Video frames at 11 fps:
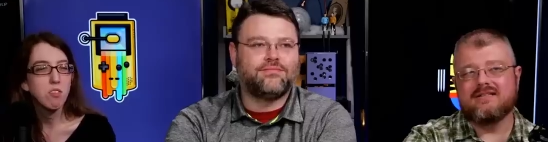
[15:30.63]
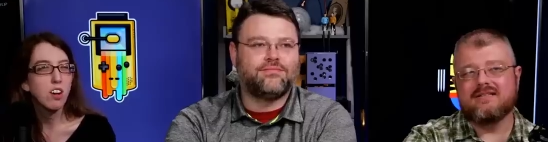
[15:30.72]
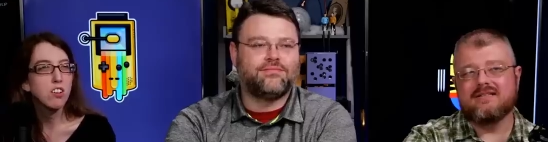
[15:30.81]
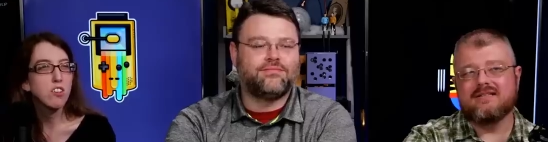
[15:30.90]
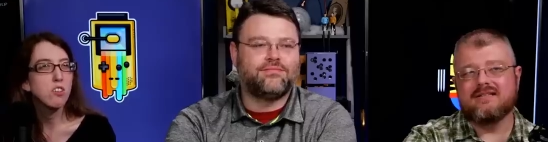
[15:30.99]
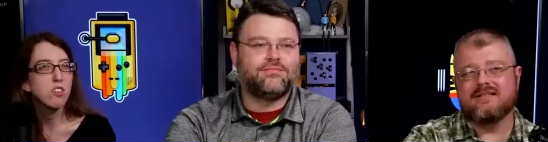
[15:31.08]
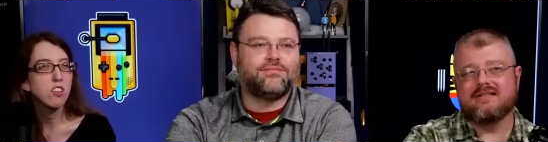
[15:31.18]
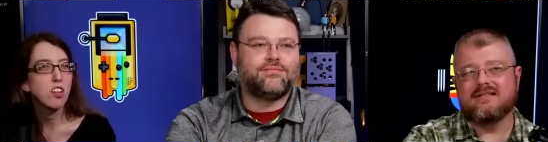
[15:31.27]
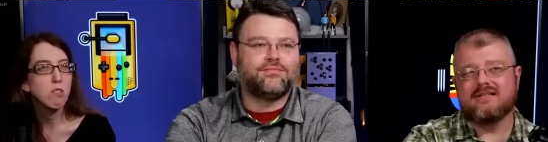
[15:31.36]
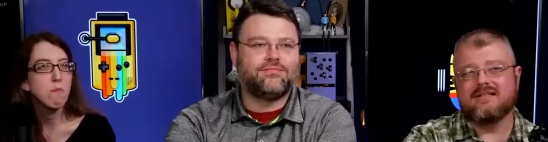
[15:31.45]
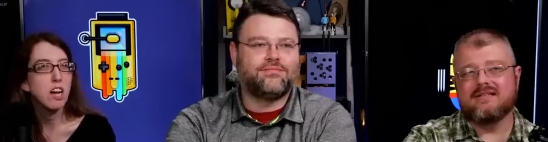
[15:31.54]
Speaker 1: it's hard to
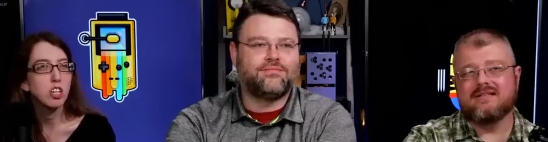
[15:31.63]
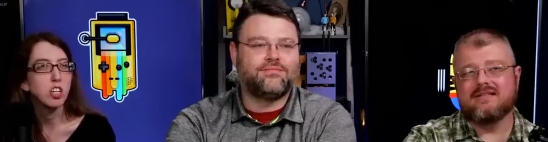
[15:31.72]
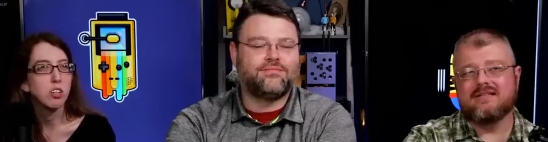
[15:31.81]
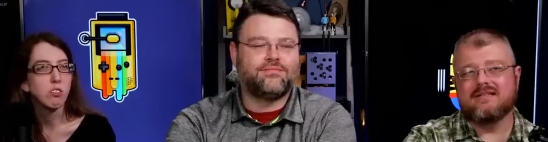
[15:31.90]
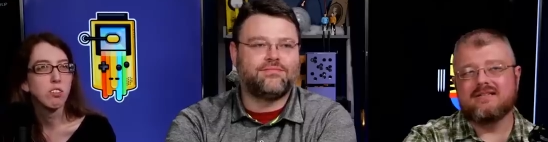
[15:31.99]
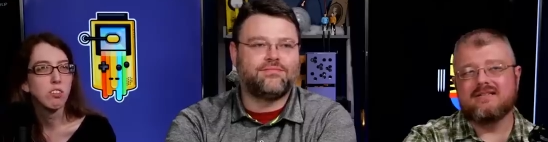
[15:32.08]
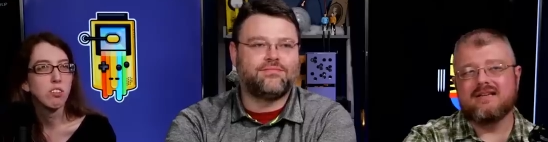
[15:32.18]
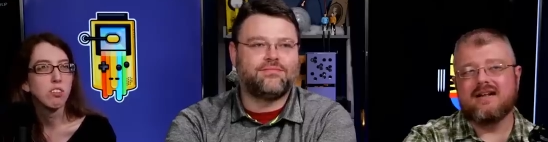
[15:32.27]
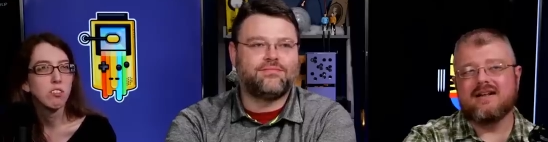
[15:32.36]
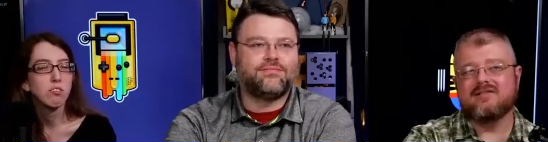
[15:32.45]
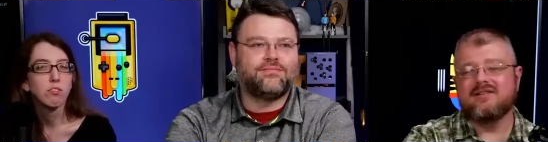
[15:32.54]
imagine. It's
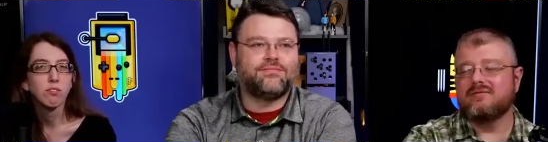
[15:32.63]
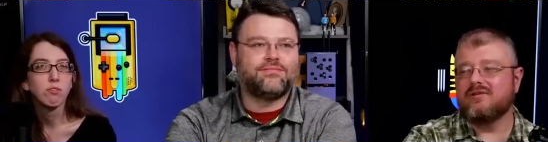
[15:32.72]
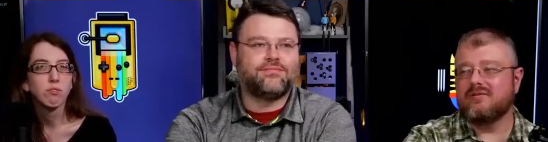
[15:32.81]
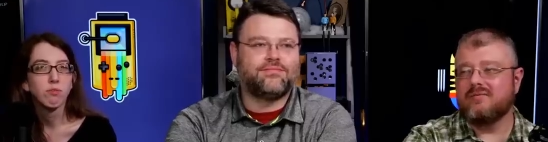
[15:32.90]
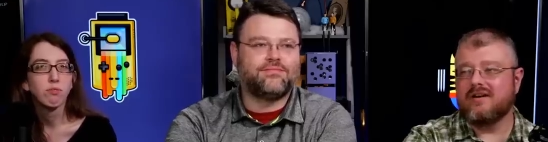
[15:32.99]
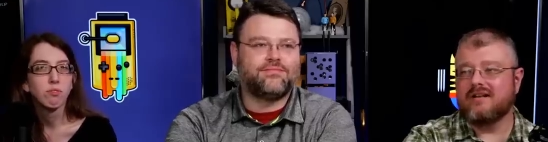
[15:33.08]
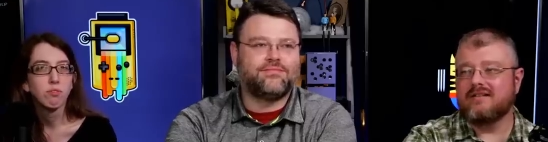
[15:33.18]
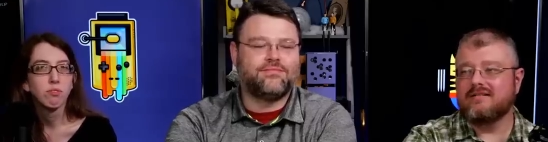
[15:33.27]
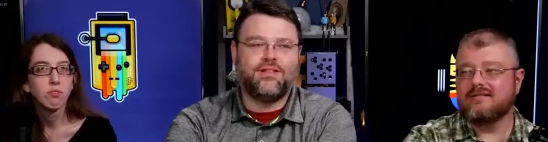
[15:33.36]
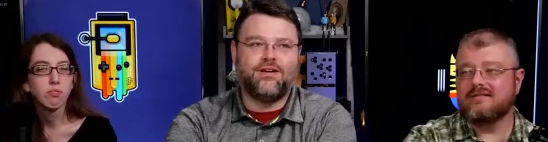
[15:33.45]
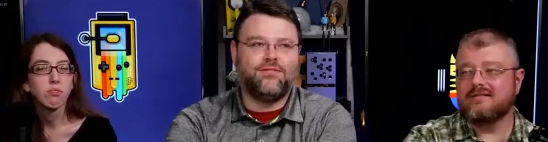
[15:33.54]
Speaker 2: not actually a robot.
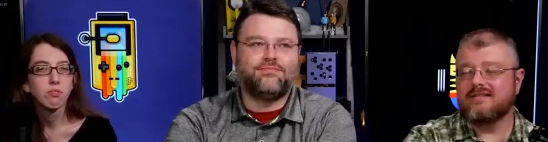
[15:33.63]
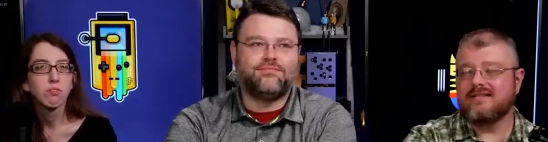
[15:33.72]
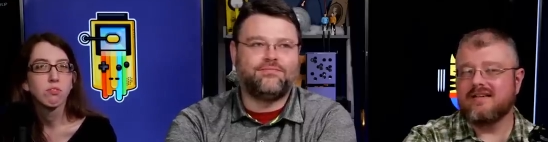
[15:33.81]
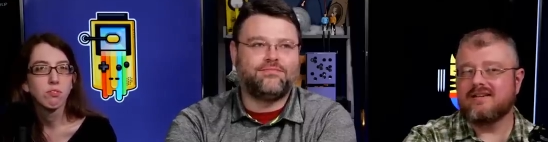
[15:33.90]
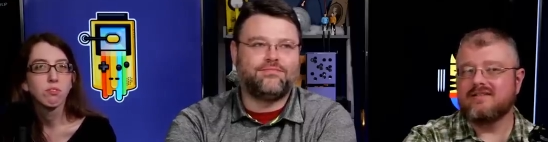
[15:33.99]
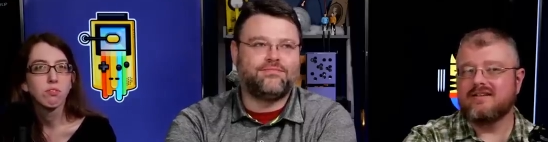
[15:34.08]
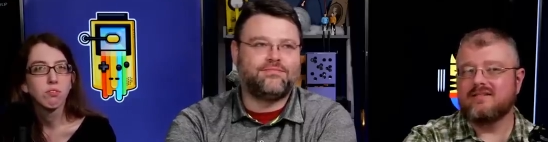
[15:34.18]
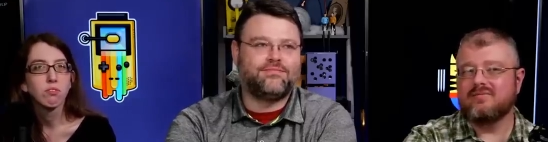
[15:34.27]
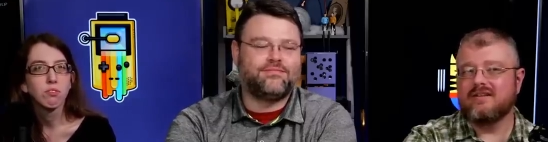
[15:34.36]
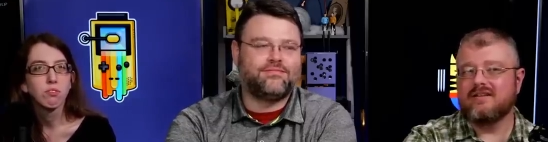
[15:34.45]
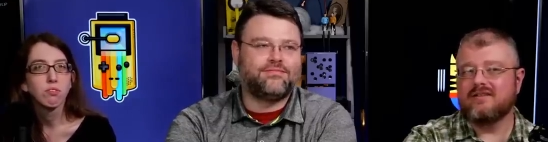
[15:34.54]
No, it's actually
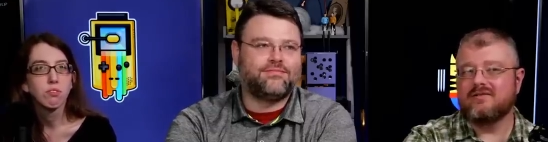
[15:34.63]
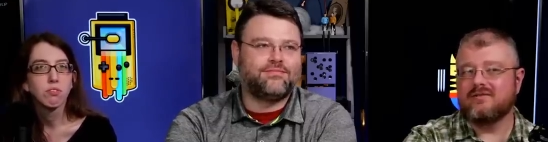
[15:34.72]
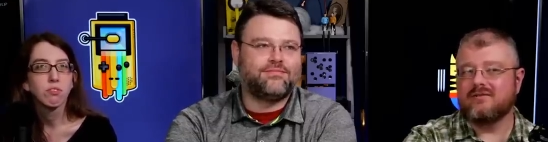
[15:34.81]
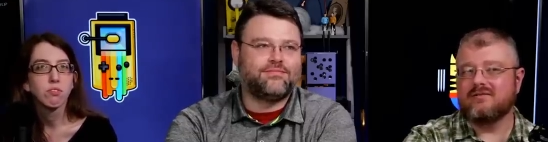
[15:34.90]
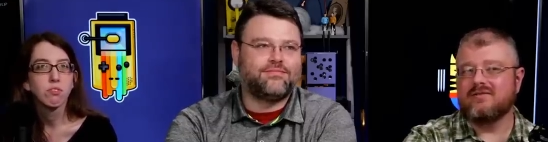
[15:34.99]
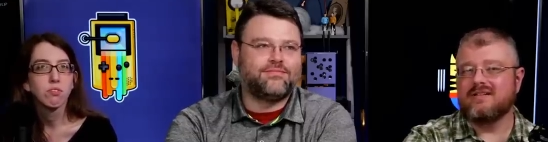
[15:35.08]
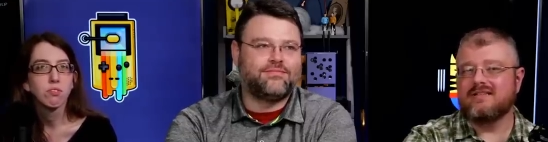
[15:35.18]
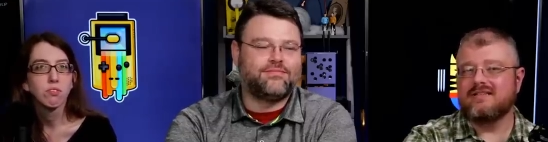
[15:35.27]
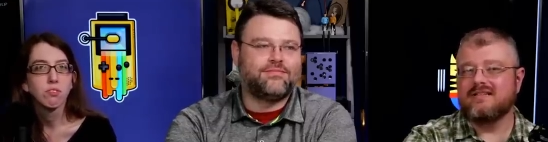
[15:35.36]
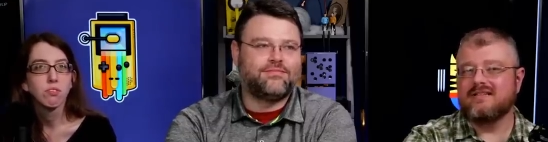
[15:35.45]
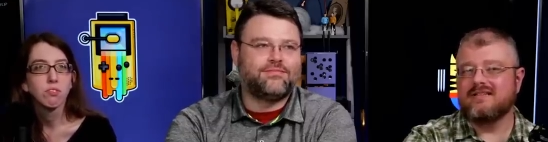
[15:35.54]
completely controlled, but
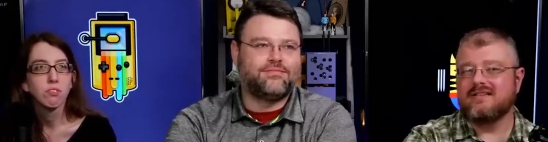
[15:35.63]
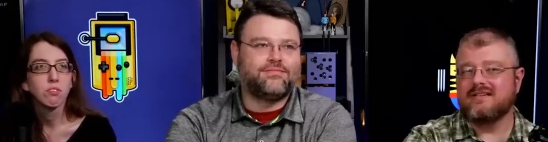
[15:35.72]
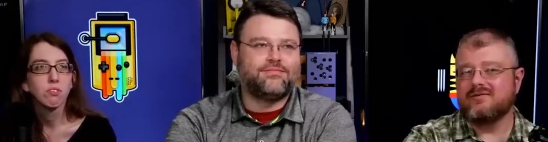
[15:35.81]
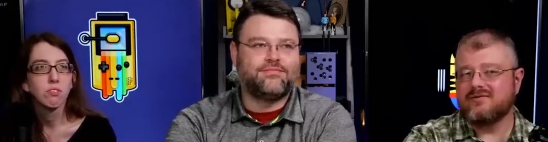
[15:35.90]
it still is an